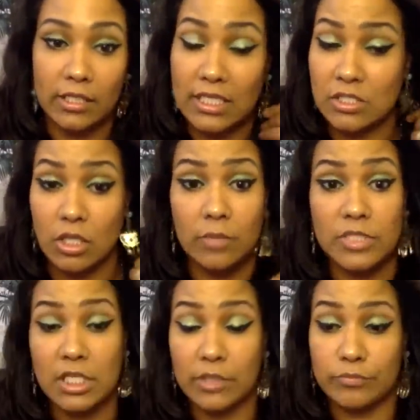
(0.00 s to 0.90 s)
That's all I'm going
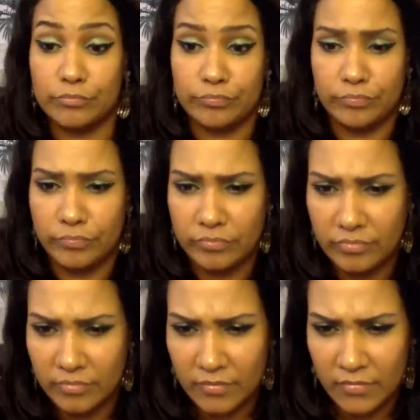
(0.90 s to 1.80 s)
to say.
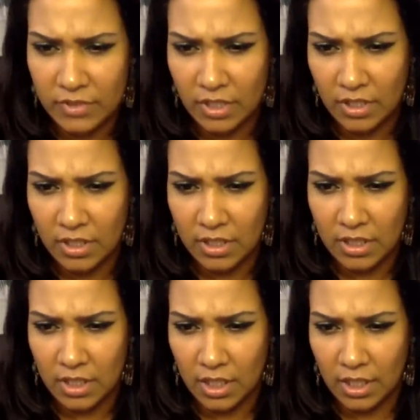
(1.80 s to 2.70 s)

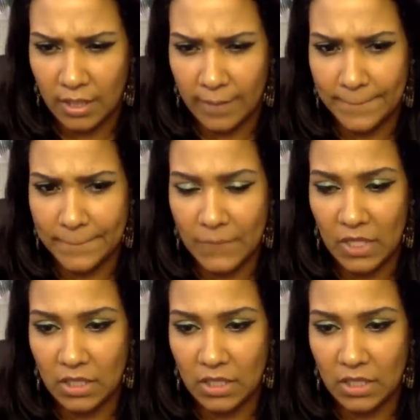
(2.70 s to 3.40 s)
Um,